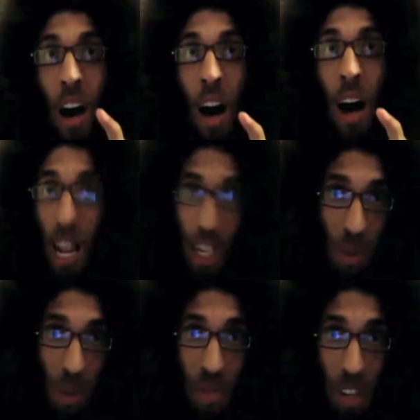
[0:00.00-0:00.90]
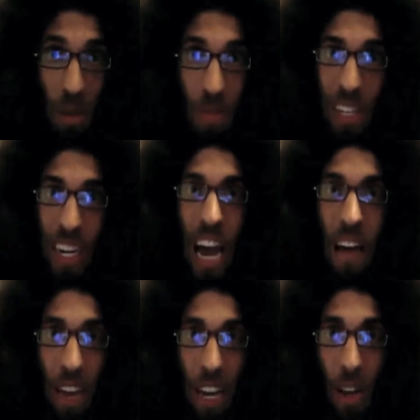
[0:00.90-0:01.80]
Hollywood films that
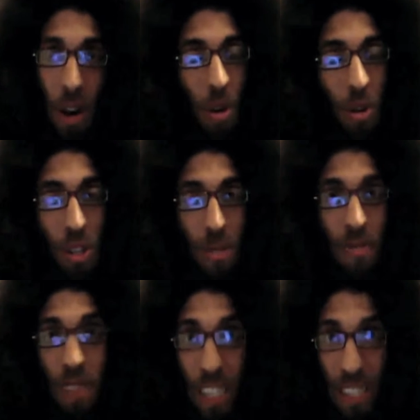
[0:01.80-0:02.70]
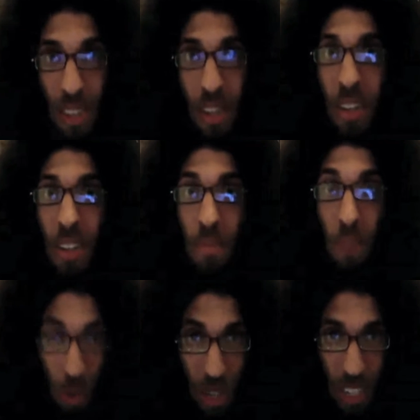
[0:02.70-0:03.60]
have a large faith
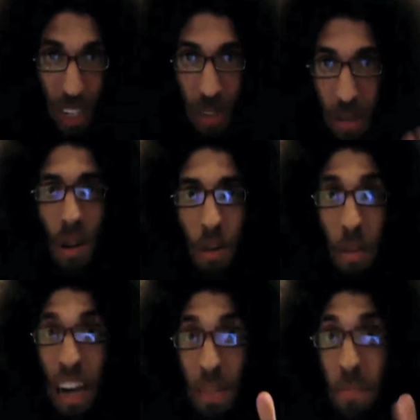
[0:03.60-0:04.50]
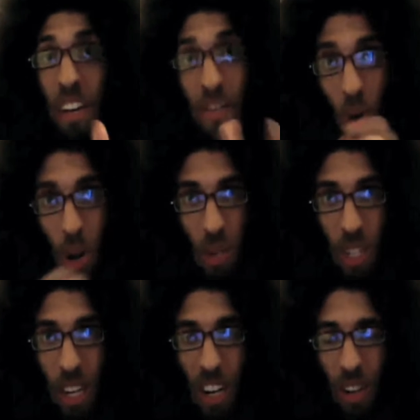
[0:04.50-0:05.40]
component. Mike Medavoy was
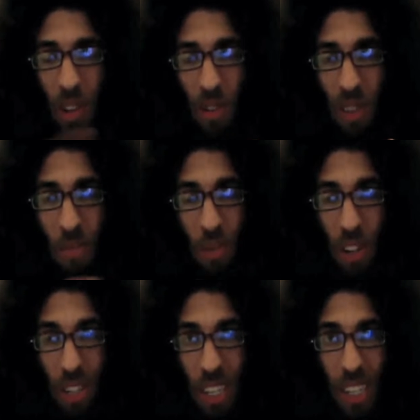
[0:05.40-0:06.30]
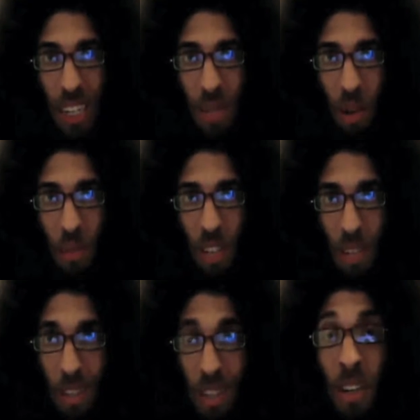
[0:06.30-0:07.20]
there, I don't know if I'm pronouncing his name properly,
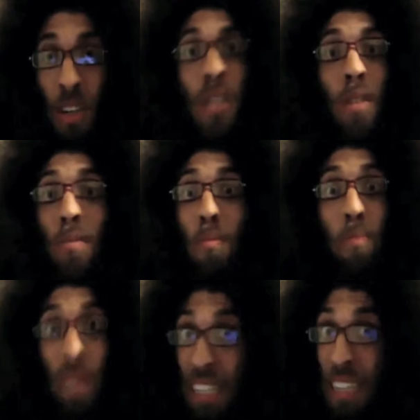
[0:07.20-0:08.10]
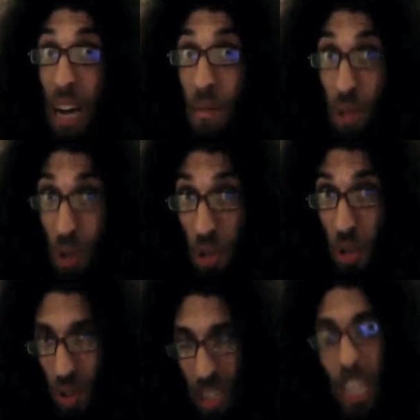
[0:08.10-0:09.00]
but big-time
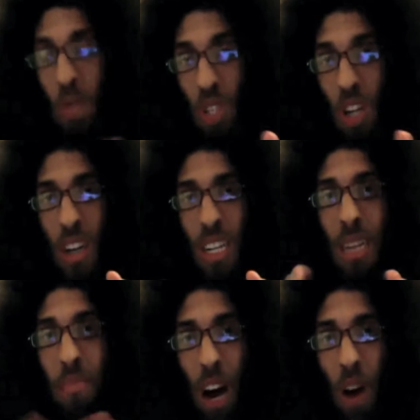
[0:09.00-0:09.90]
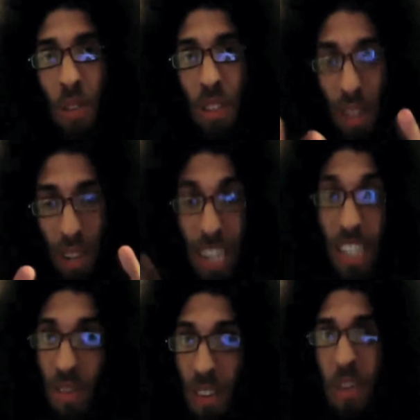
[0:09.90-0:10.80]
producer, and he was talking about the
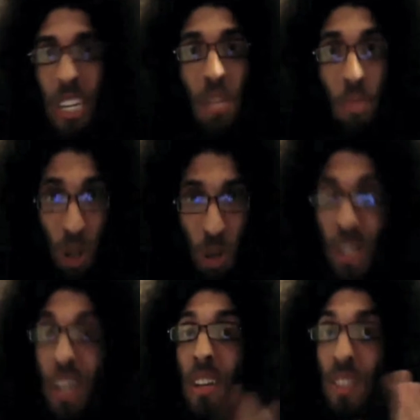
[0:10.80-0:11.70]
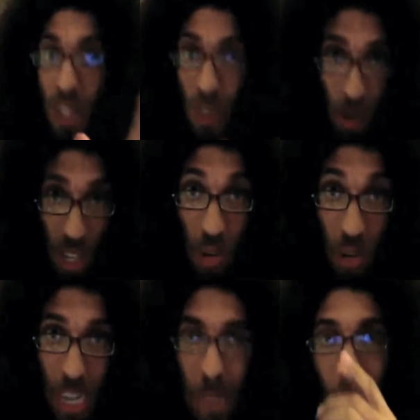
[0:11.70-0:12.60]
latest film that he's produced, The
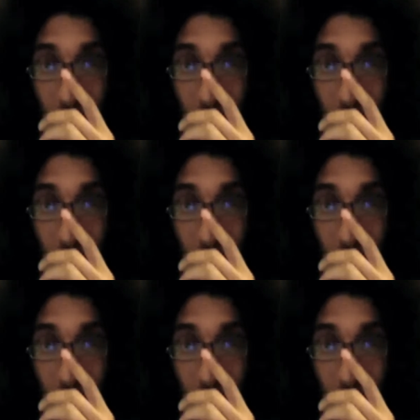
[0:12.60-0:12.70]
33,